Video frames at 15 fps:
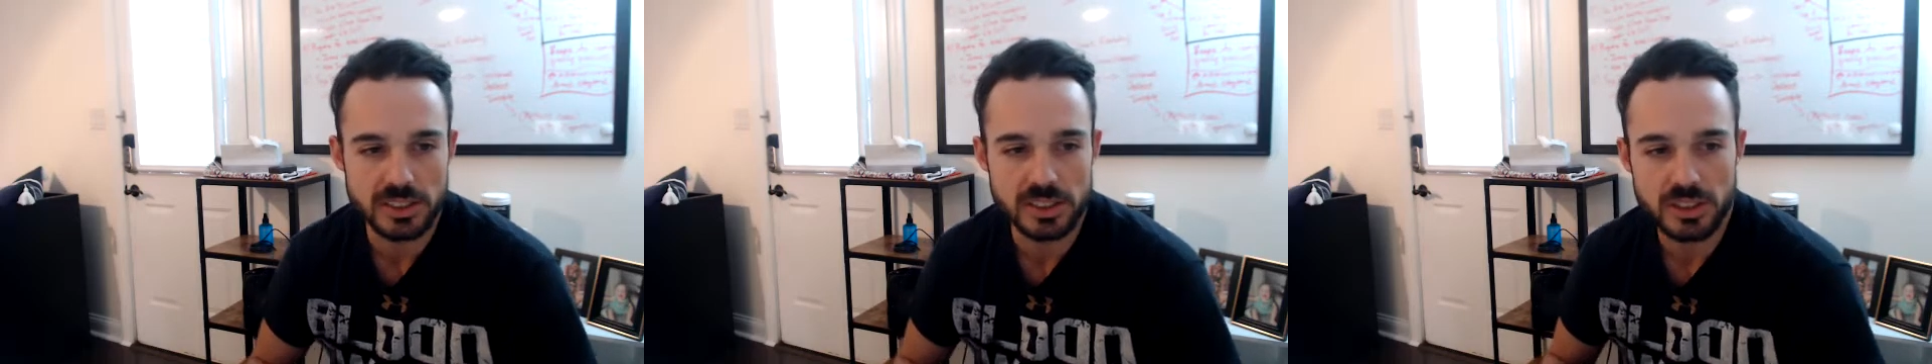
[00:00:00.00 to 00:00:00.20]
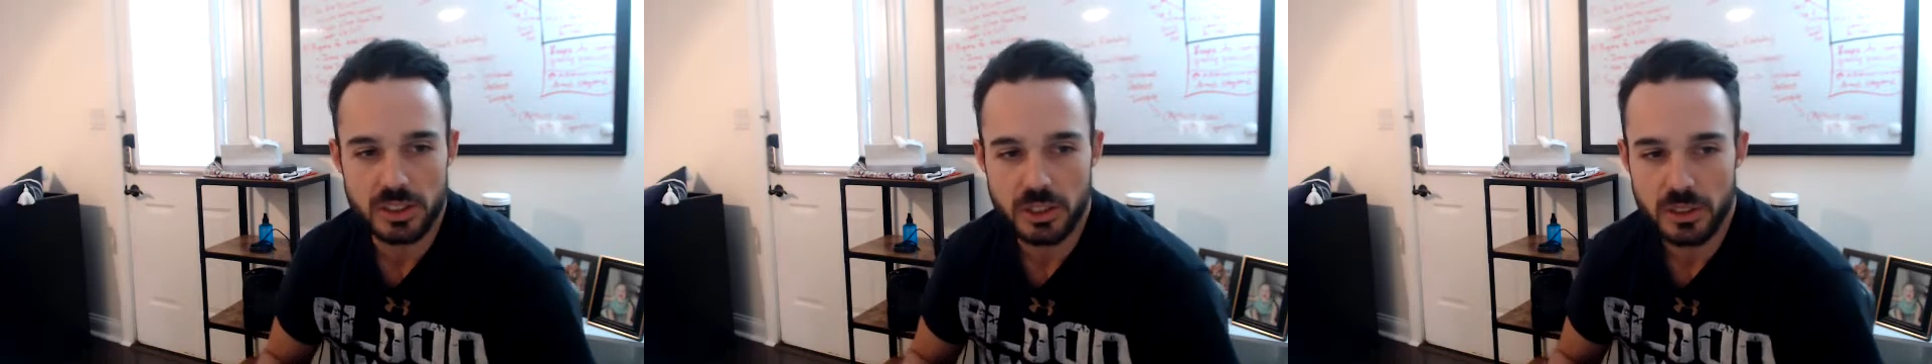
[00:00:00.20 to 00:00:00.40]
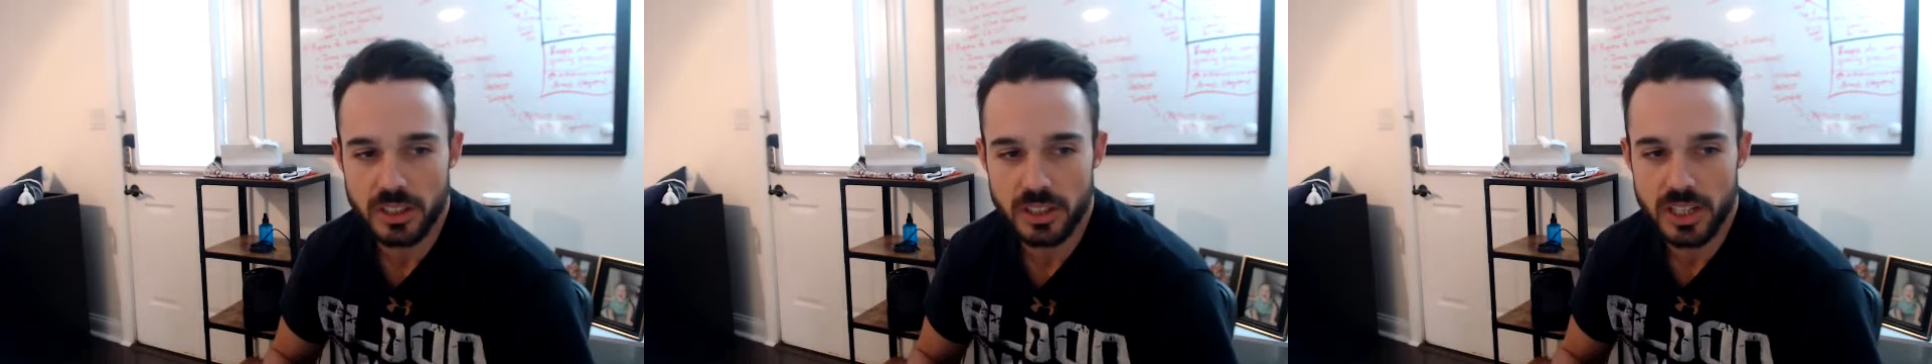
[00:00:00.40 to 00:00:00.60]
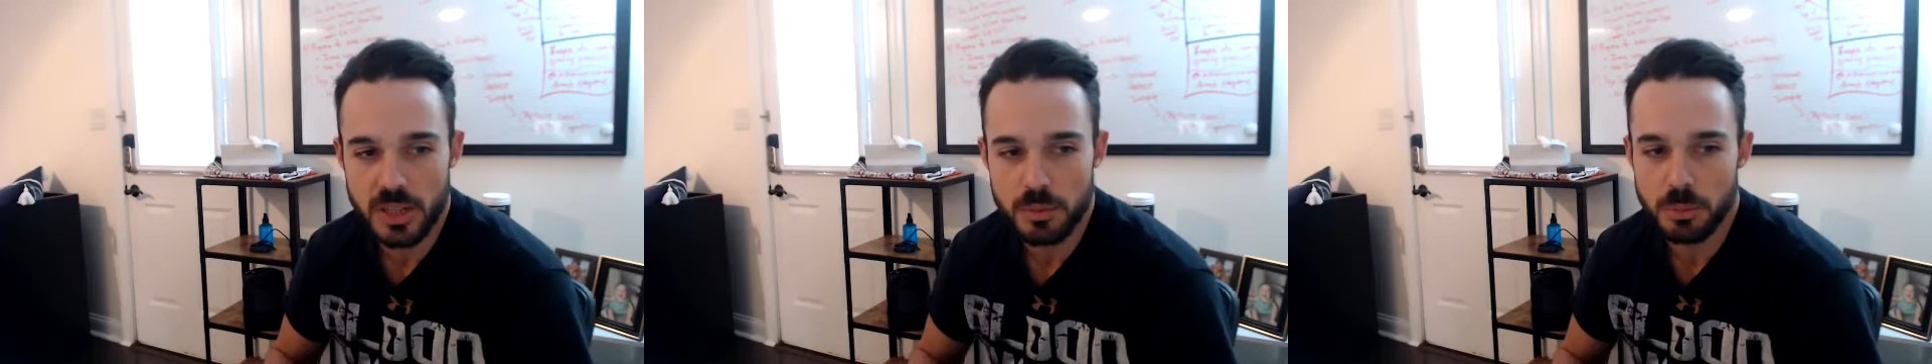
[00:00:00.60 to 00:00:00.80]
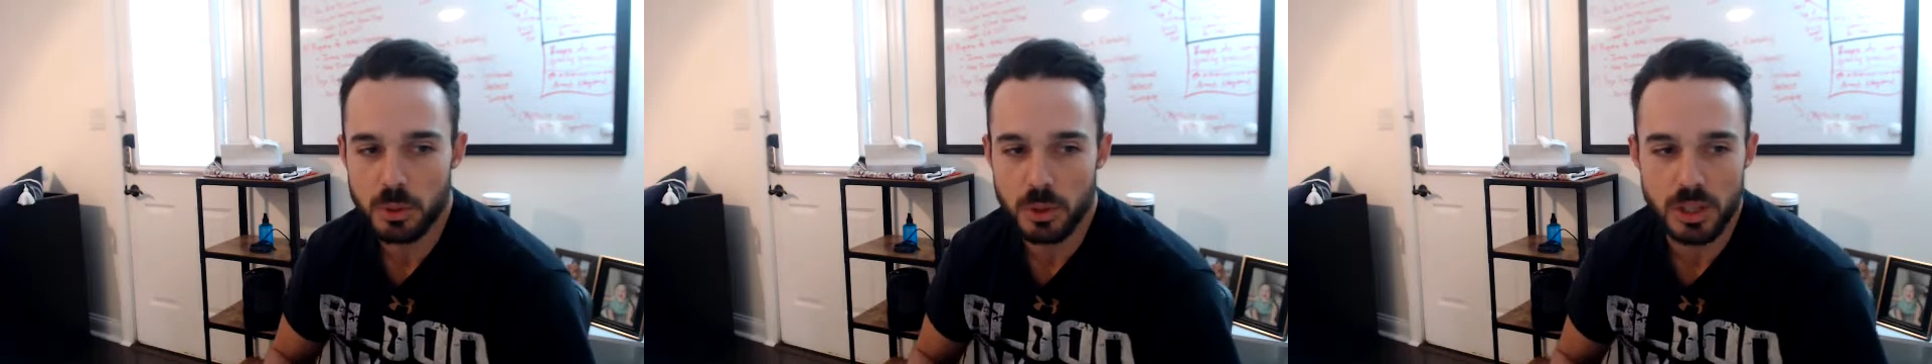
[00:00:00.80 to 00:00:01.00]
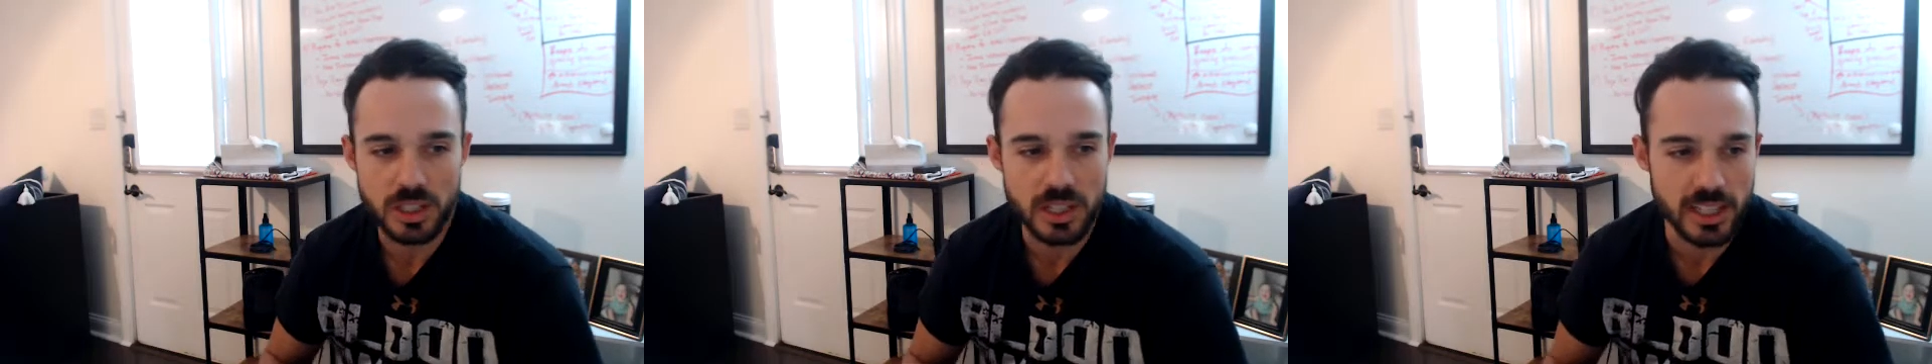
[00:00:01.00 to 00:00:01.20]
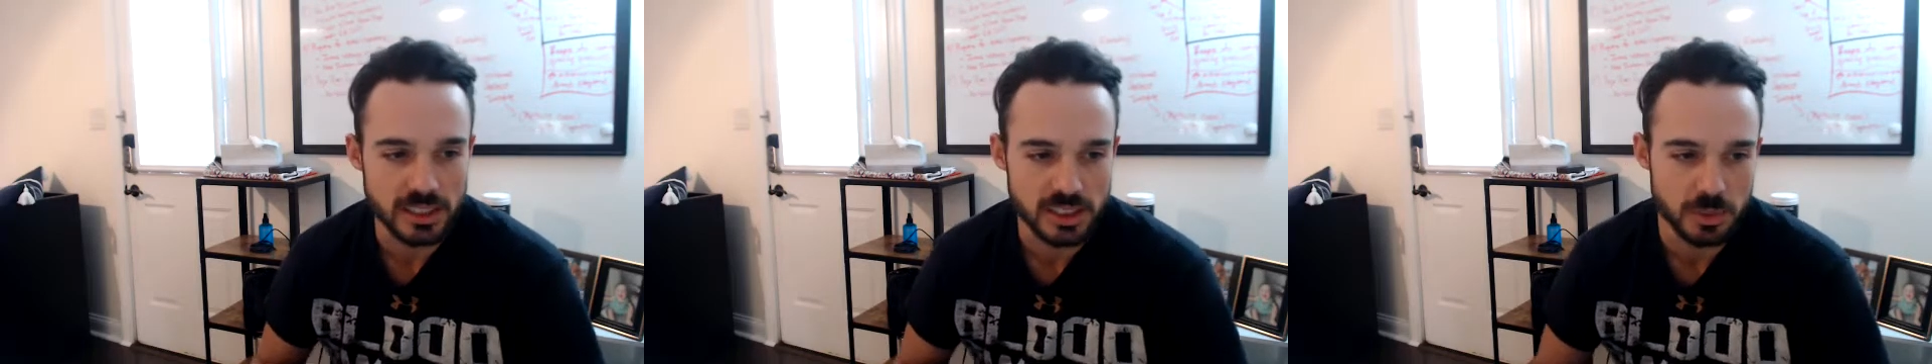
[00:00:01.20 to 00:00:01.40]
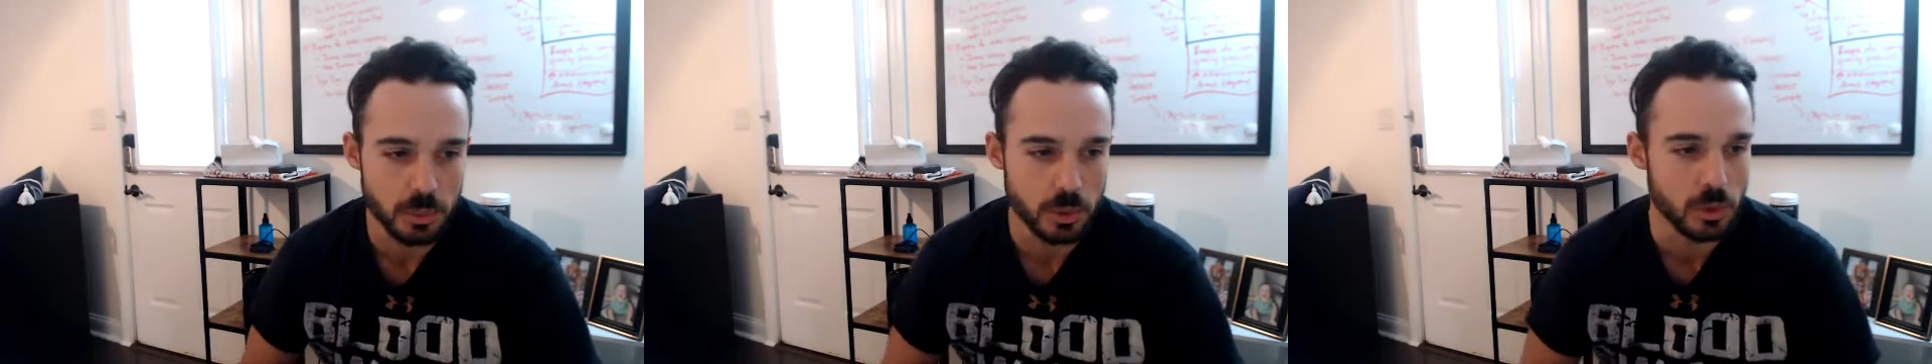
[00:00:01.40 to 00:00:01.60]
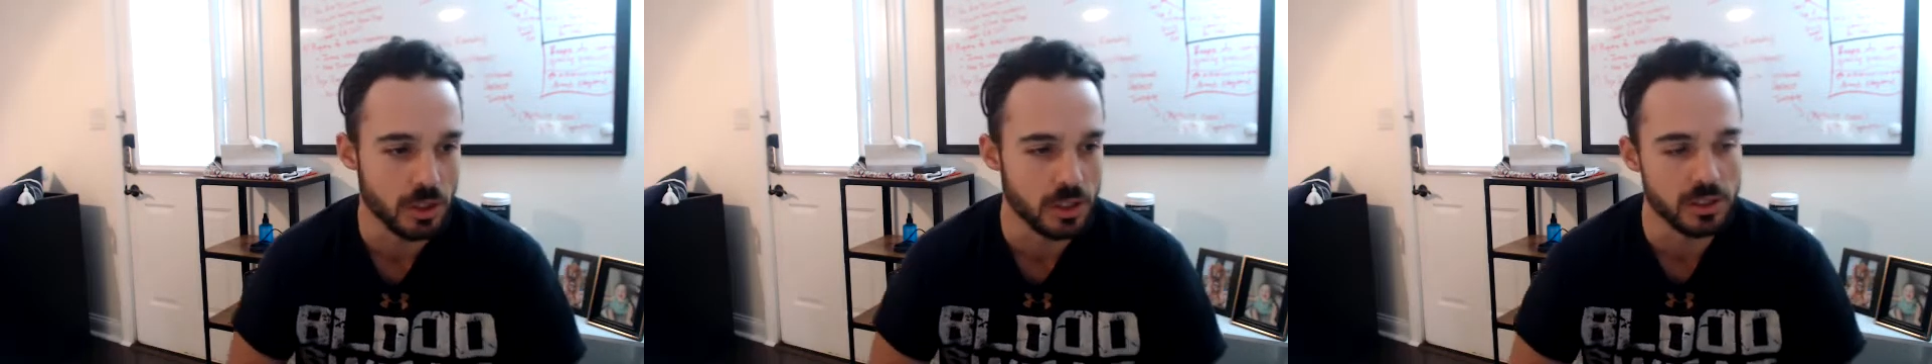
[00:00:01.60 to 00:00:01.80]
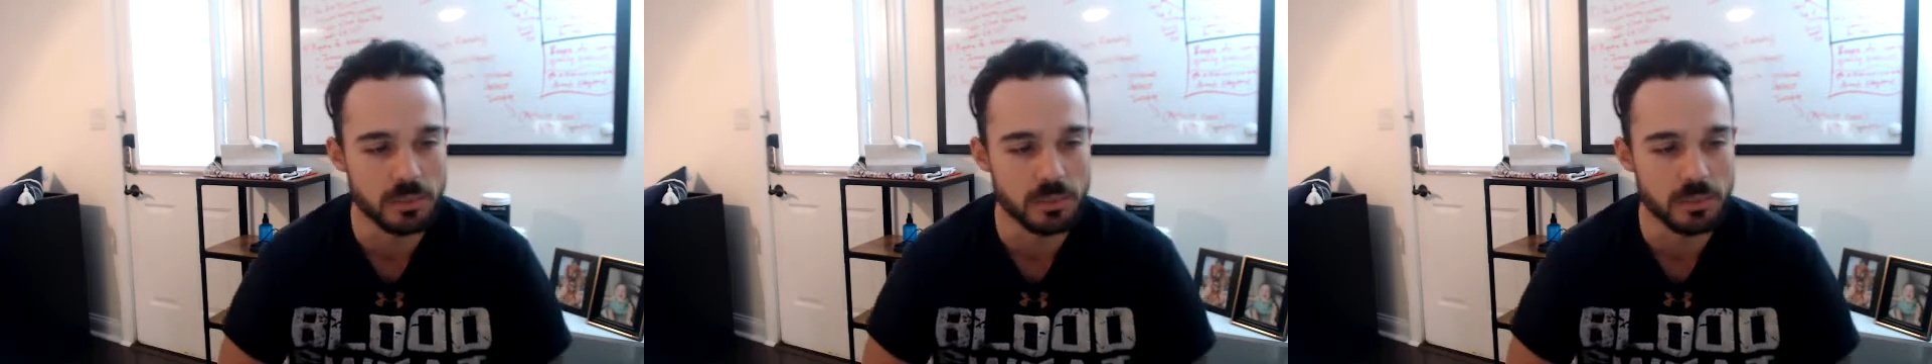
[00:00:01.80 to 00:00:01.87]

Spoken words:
so you can import and export